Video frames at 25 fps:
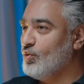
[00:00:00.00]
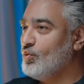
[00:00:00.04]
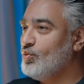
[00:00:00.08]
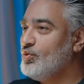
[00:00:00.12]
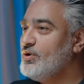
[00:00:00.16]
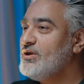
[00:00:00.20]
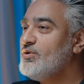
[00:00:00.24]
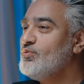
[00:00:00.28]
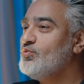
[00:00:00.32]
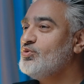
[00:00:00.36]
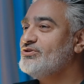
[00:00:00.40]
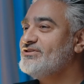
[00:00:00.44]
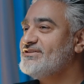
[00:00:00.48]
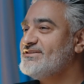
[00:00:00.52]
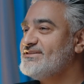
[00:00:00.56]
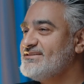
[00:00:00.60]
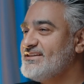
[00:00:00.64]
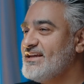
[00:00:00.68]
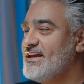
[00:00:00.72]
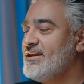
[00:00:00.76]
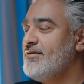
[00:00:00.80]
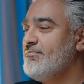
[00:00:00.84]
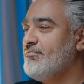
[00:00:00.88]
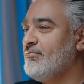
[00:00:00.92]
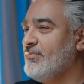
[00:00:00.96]
We would
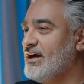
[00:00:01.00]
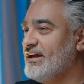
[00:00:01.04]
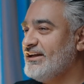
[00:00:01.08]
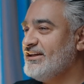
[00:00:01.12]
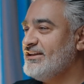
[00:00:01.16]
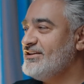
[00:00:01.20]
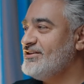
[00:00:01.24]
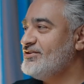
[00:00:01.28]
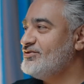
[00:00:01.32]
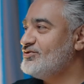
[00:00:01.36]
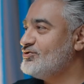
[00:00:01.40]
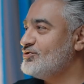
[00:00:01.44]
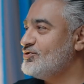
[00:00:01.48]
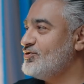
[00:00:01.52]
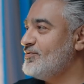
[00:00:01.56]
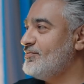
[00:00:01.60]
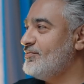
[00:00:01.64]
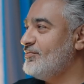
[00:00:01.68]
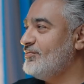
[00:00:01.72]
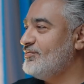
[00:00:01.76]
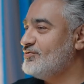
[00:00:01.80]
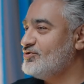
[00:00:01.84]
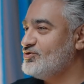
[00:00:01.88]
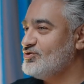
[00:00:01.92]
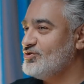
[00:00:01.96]
send money
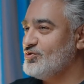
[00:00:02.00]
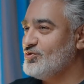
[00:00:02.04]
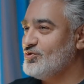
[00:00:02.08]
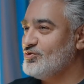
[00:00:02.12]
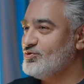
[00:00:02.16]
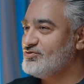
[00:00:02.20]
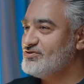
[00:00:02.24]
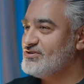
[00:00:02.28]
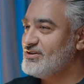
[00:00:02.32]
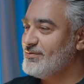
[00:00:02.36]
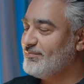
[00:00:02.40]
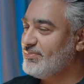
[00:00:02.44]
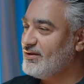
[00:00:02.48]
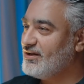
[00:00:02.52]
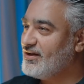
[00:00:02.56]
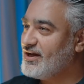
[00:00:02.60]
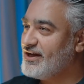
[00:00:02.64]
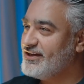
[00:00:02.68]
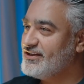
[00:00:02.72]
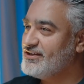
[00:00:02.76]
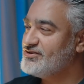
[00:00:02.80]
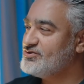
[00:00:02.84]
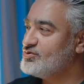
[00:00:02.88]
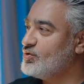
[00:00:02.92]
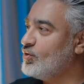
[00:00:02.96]
to
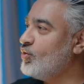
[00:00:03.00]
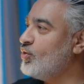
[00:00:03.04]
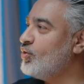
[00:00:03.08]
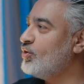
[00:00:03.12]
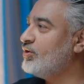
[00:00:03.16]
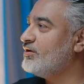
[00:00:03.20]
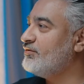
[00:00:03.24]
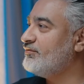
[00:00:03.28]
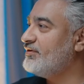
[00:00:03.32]
suppliers all